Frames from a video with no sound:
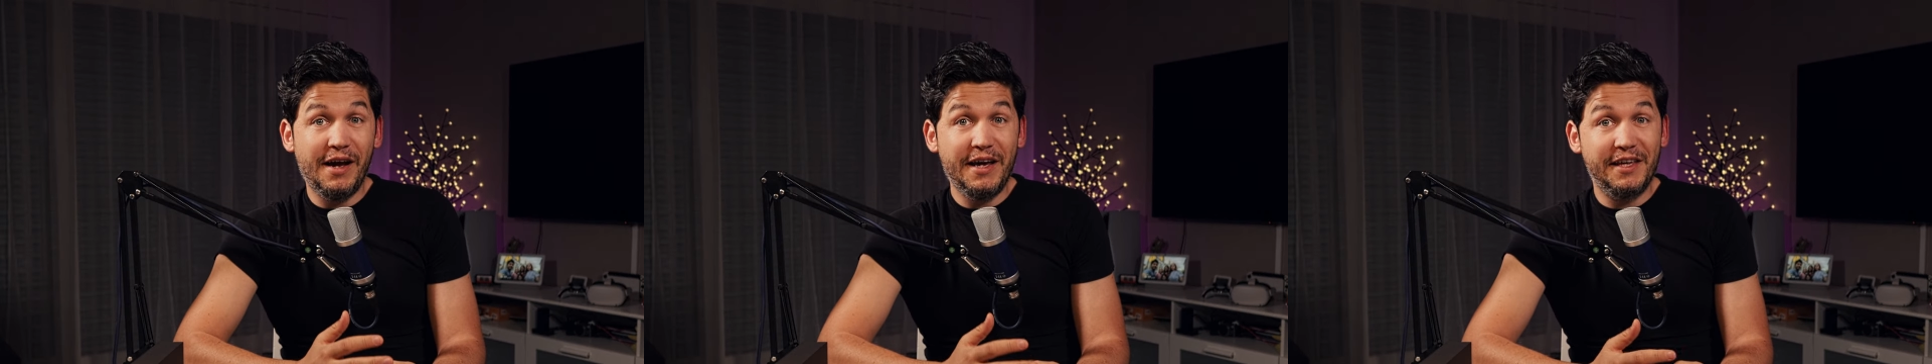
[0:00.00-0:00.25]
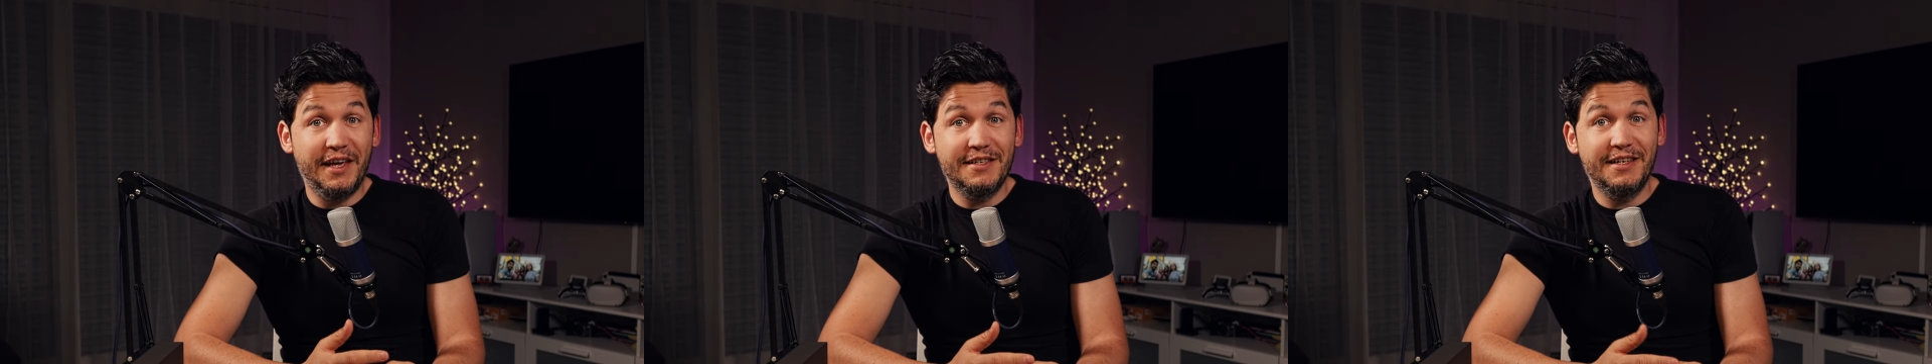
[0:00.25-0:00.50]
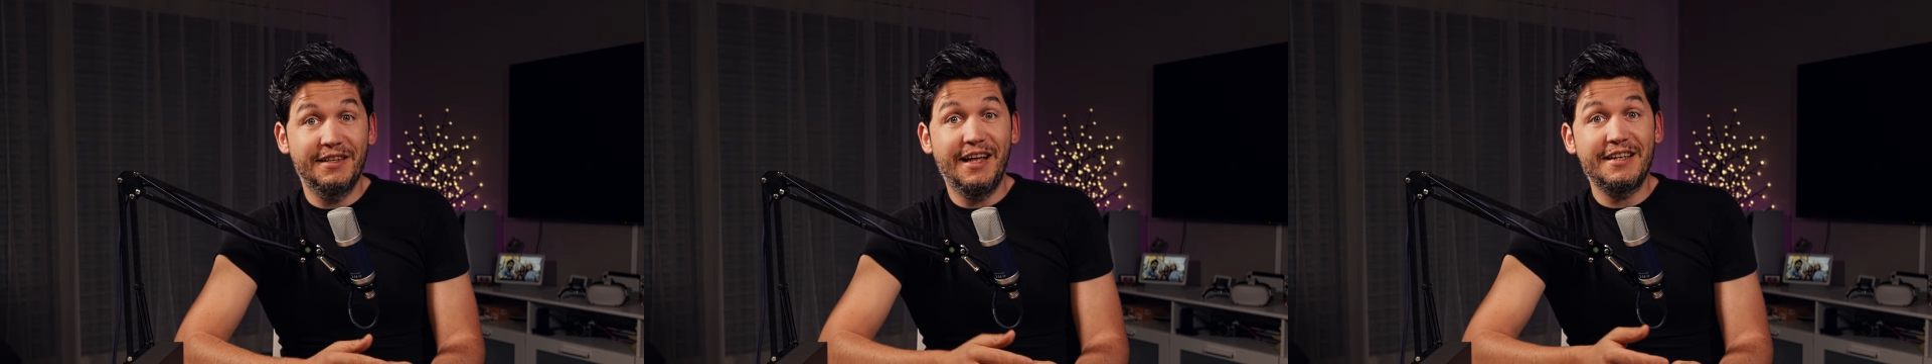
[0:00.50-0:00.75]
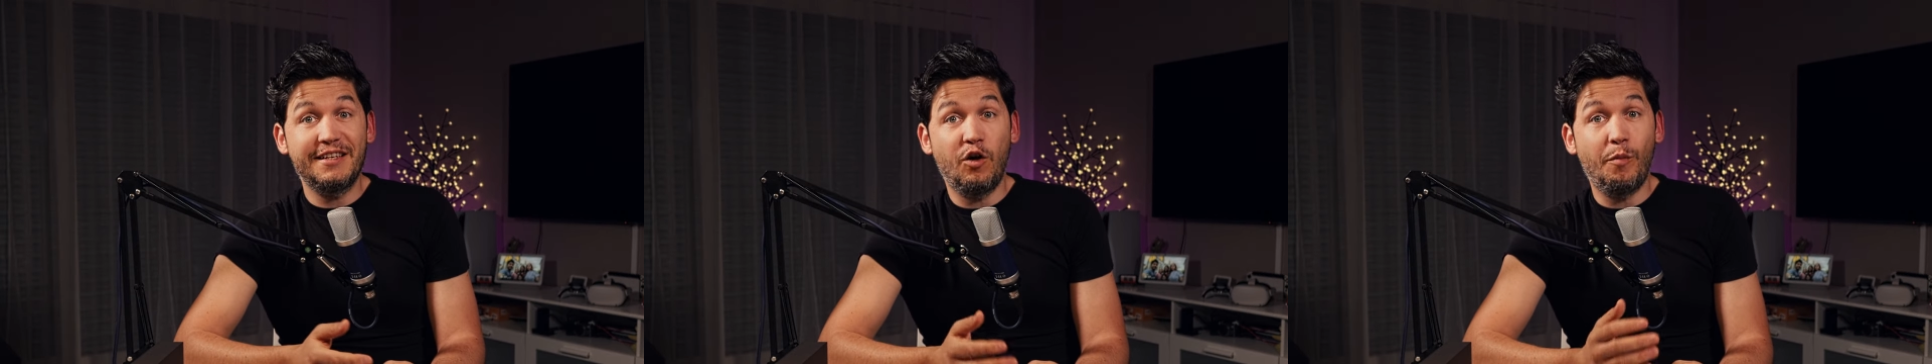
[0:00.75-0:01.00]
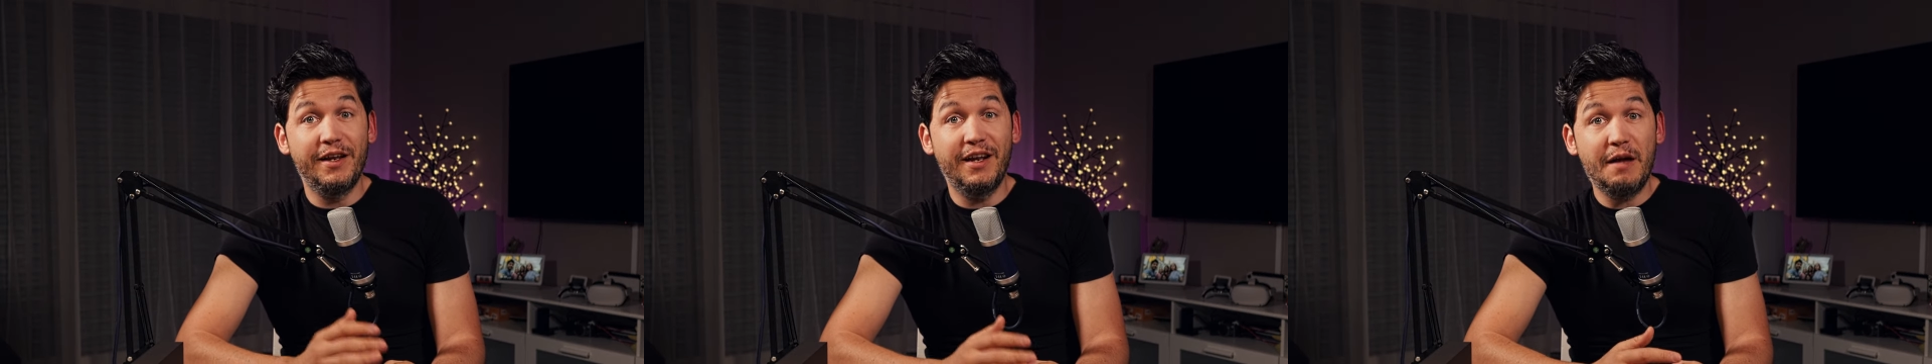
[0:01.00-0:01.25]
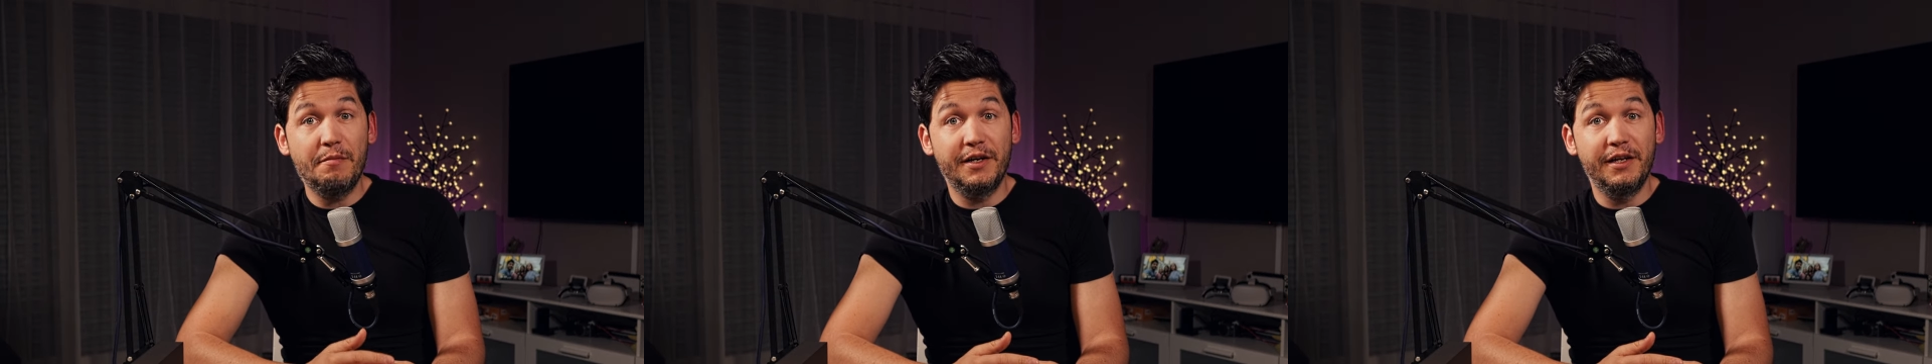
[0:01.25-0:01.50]
my case, and that's how my
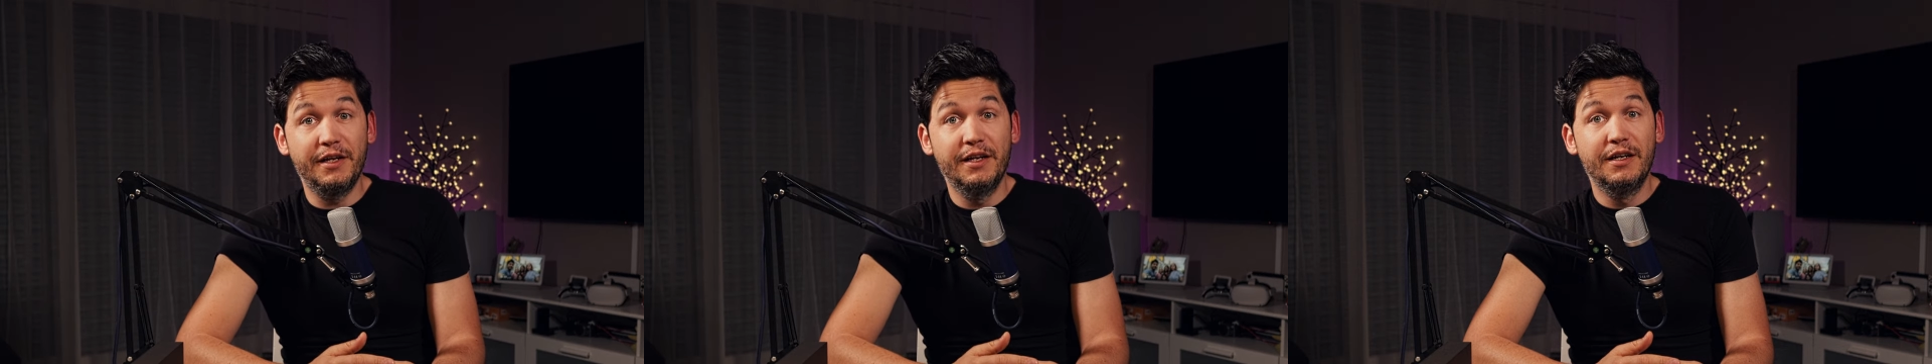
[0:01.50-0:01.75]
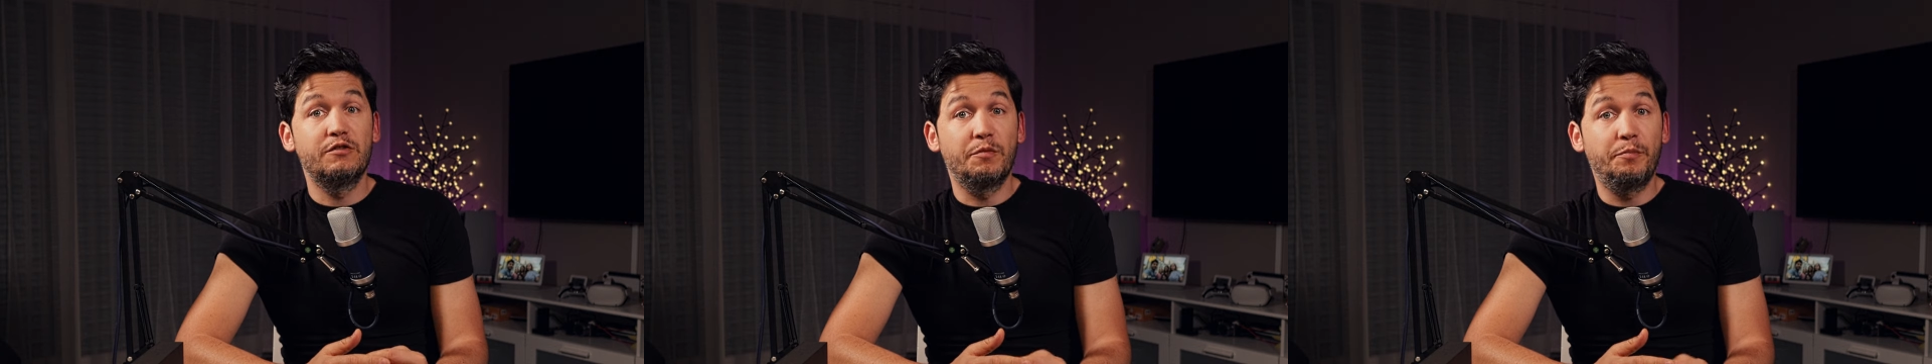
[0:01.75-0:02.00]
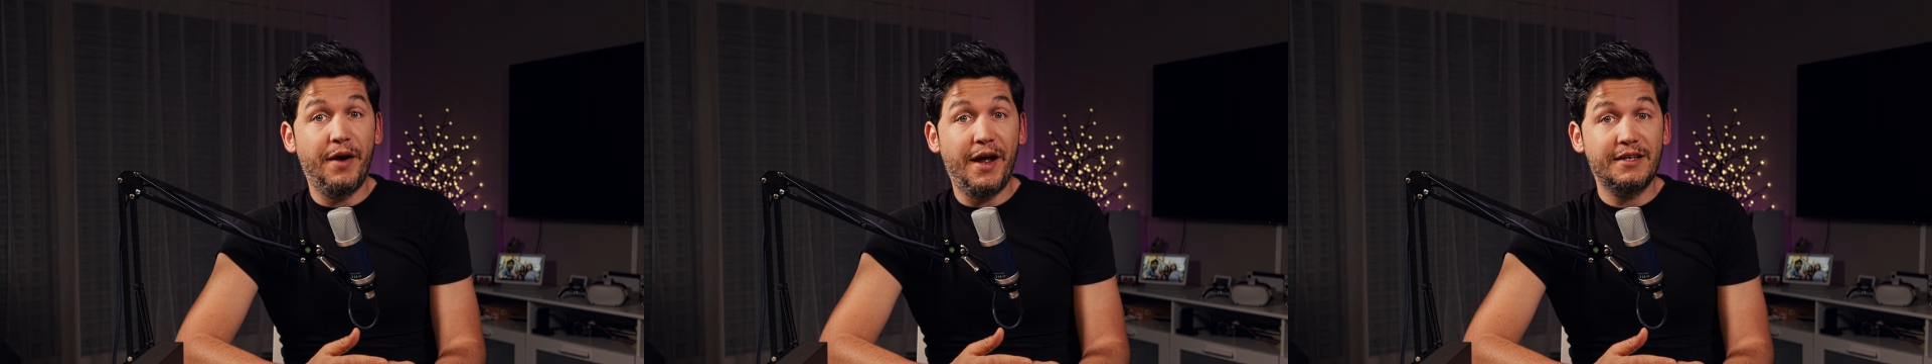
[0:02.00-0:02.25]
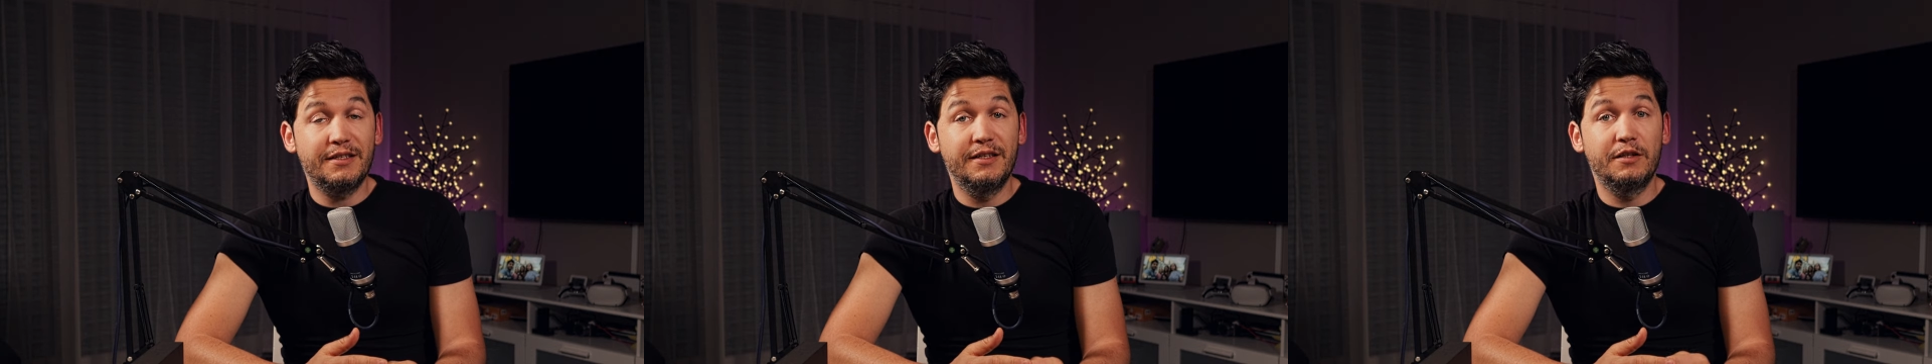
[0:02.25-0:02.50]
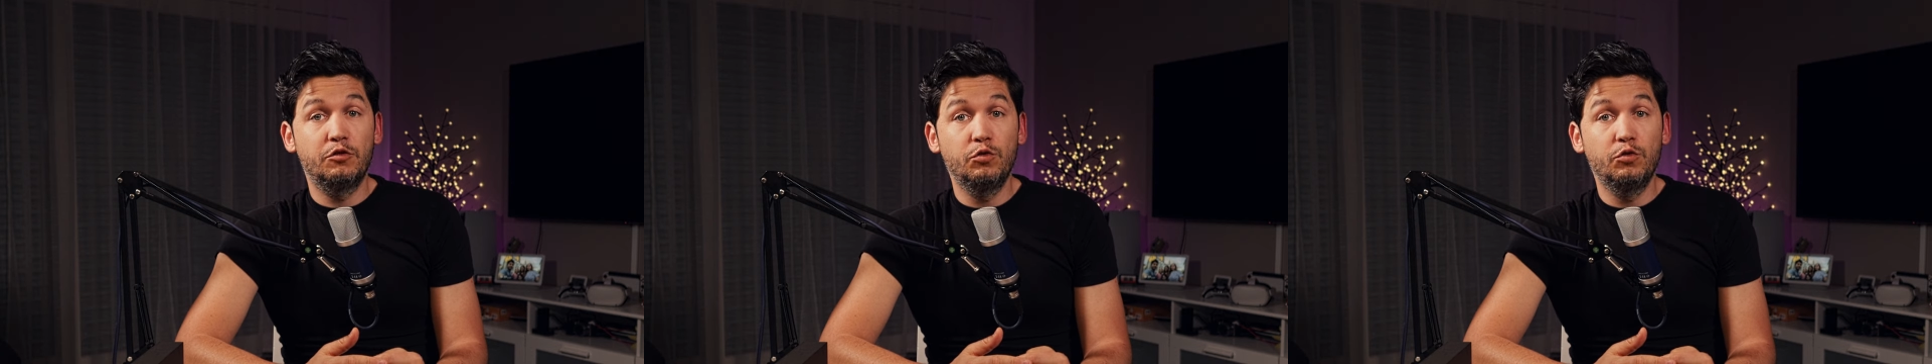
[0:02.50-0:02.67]
library surpassed the